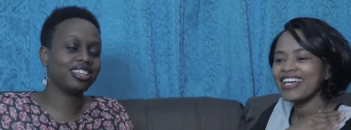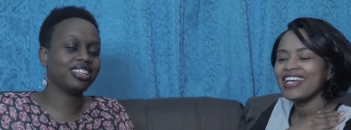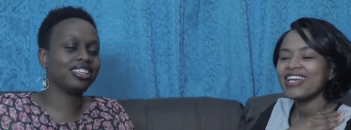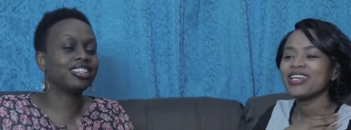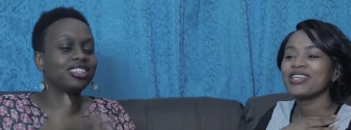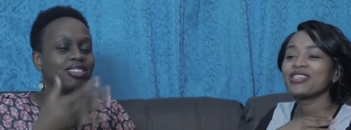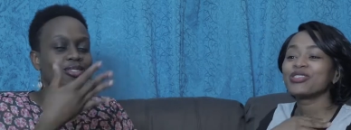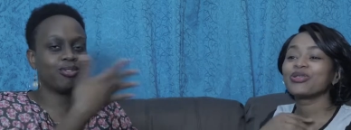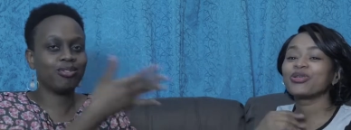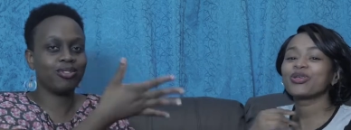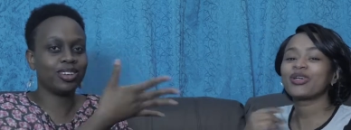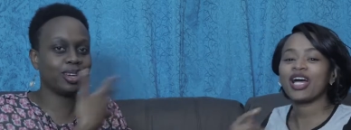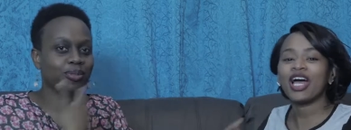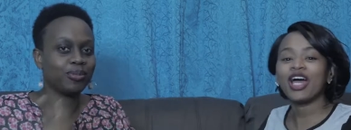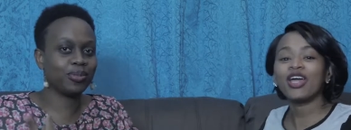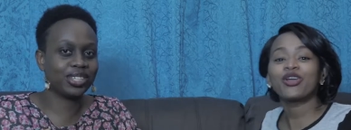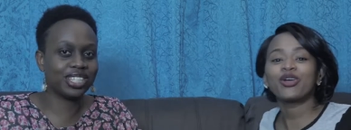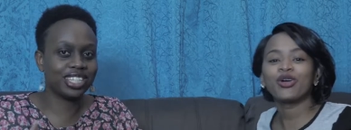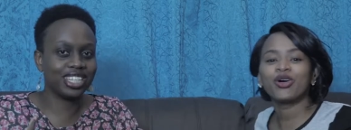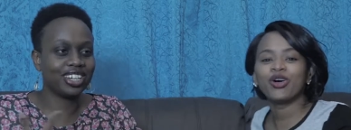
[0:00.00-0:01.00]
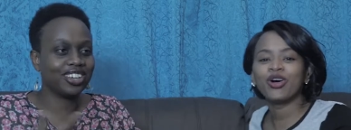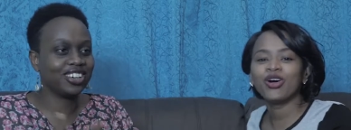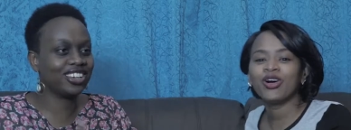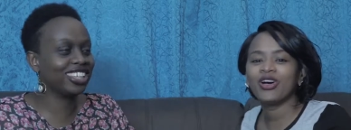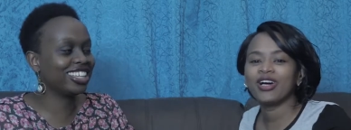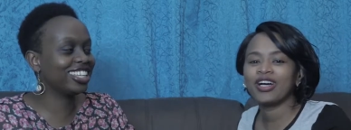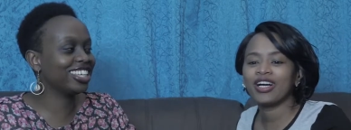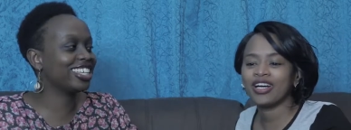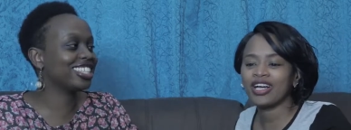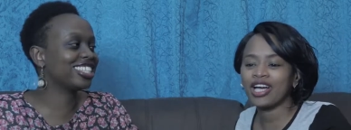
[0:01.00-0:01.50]
Speaker 1: So Carol
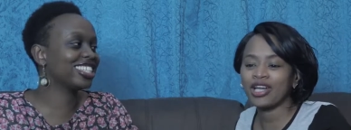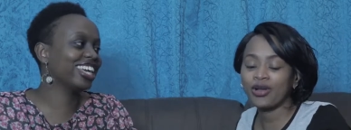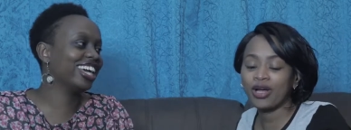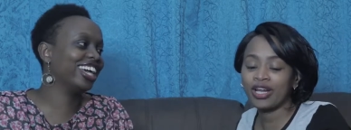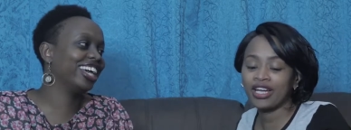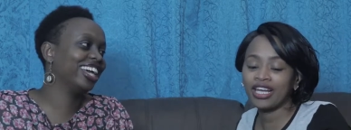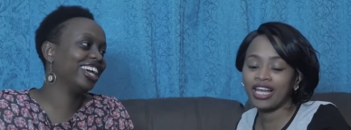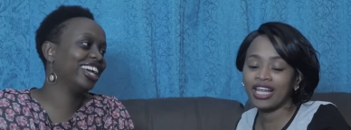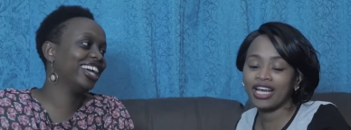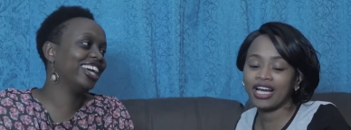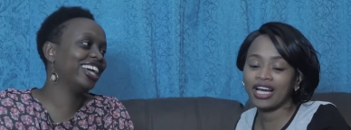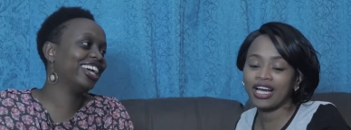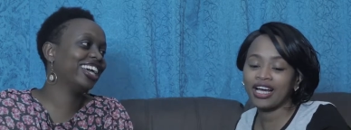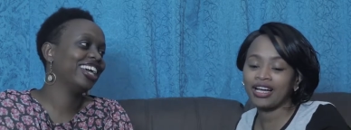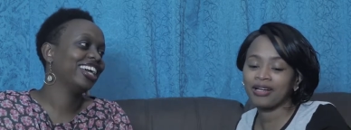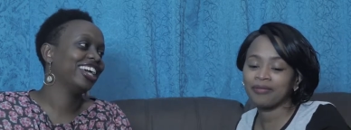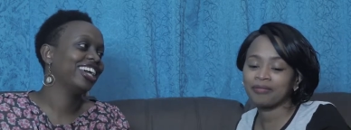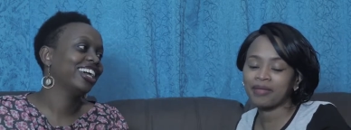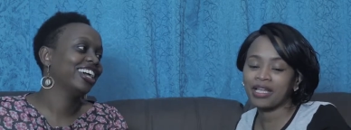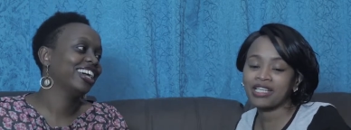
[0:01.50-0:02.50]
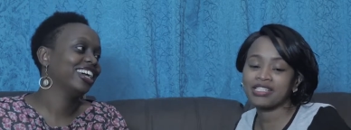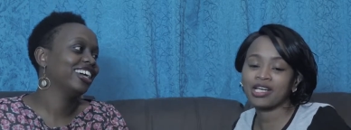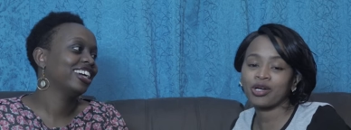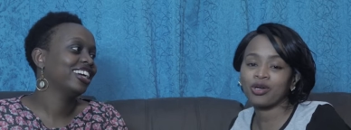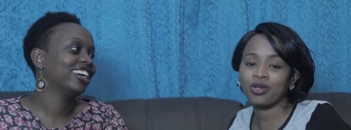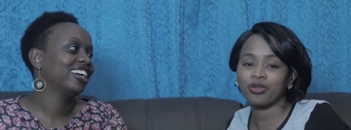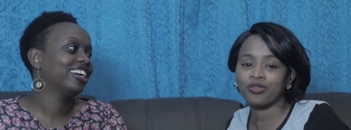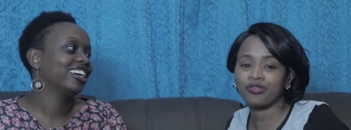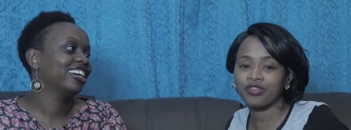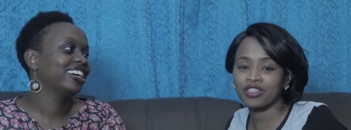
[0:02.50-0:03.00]
had like a, a circle
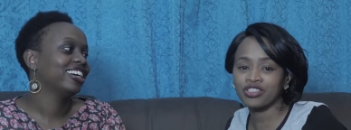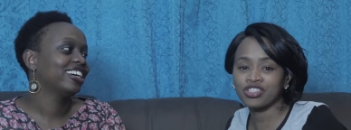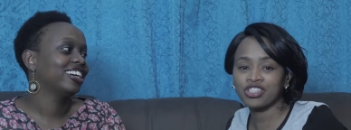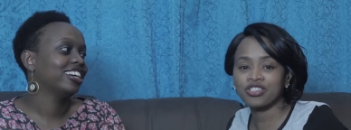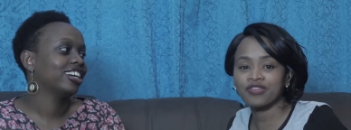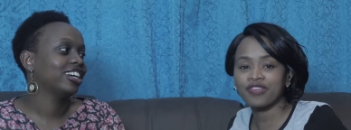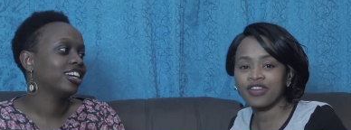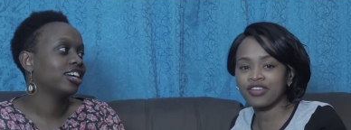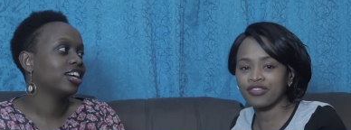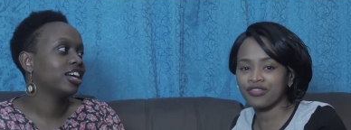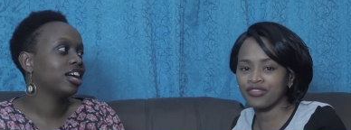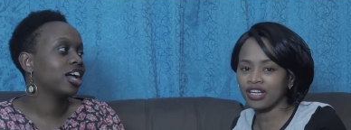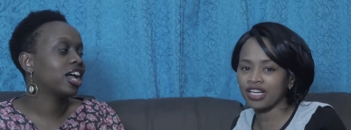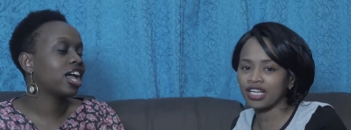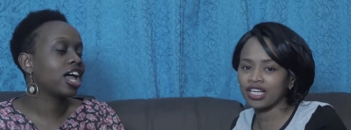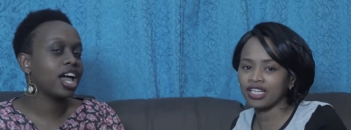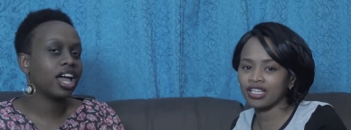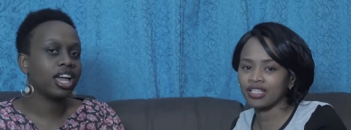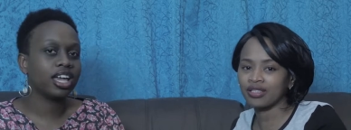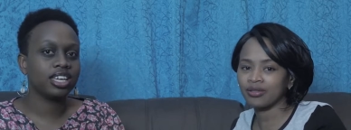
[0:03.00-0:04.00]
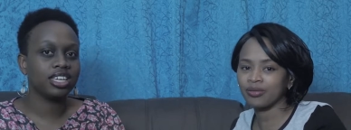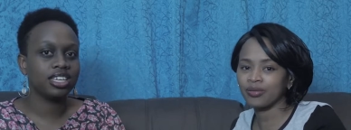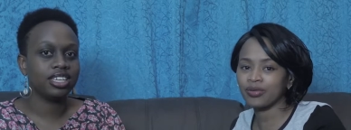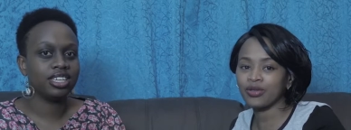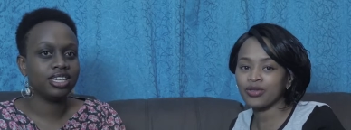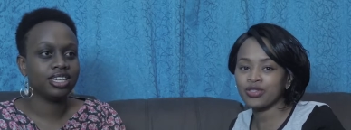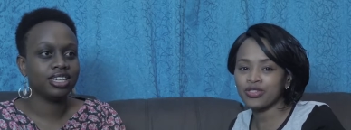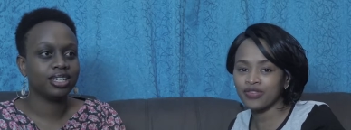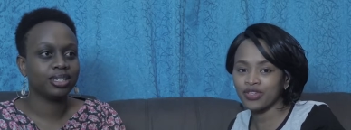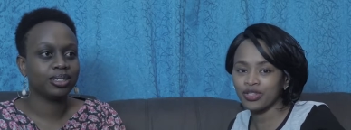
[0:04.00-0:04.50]
of friends. She's very friendly. Guys.
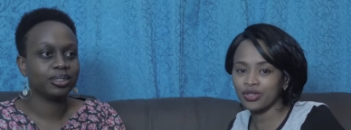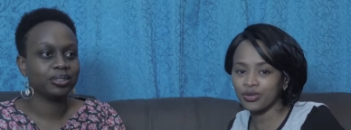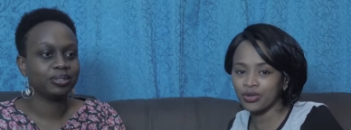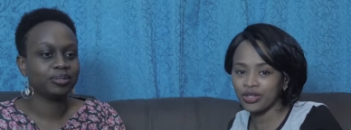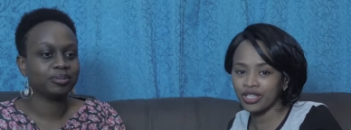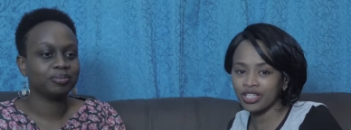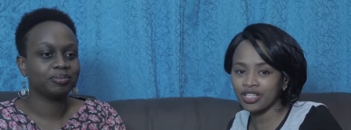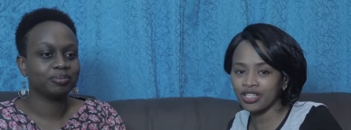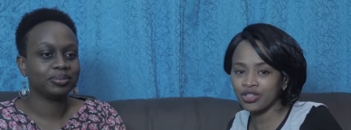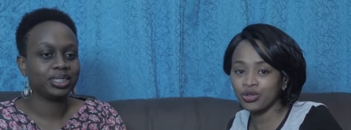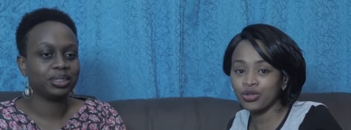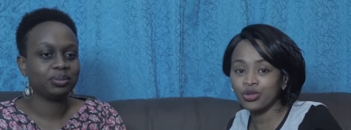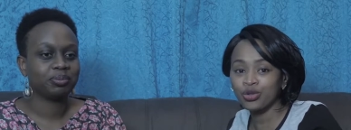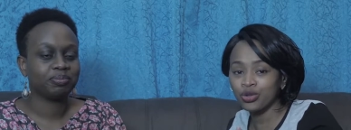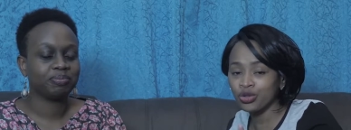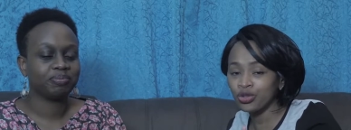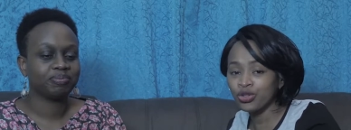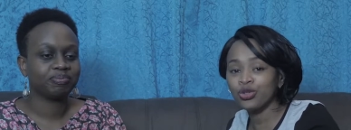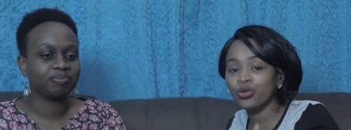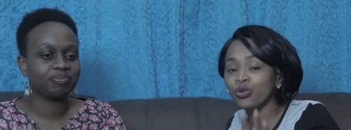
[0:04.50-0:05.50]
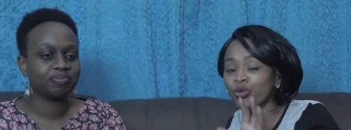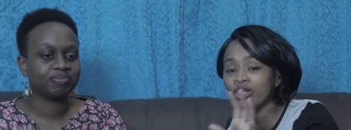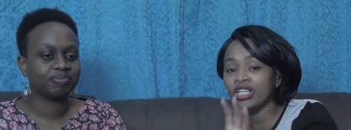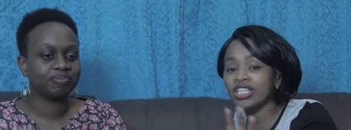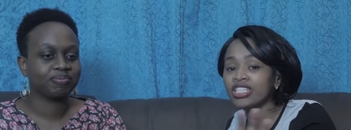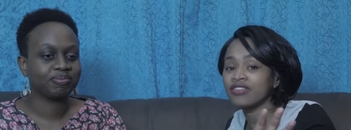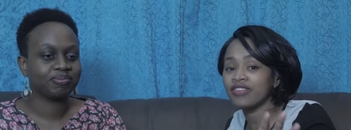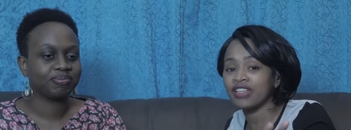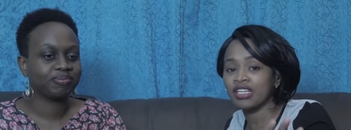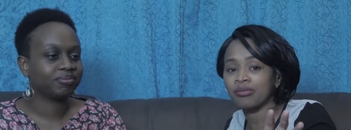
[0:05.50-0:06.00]
Without even knowing. You, you, you wouldn't
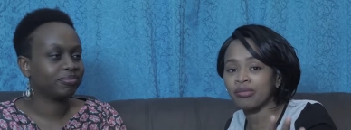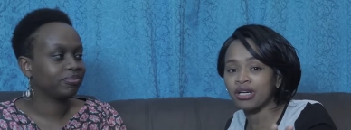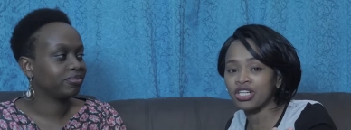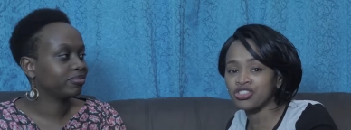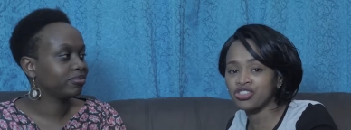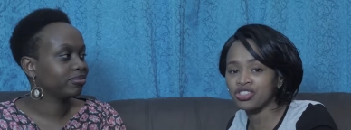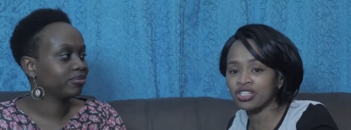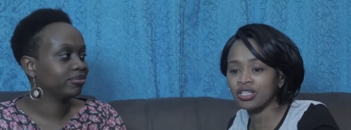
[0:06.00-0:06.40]
even imagine.